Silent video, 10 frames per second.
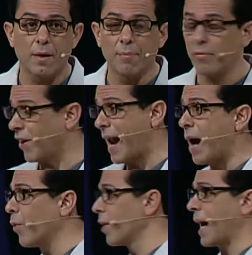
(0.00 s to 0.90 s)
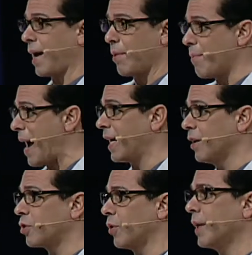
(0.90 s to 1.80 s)
But for now, we're not coming back
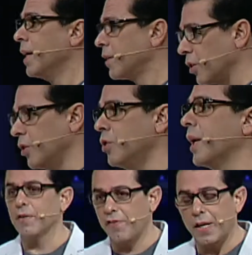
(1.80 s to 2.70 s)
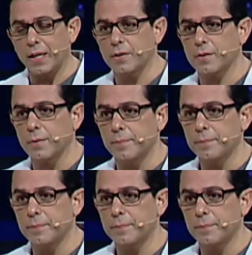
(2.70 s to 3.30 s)
into it till you get fixed.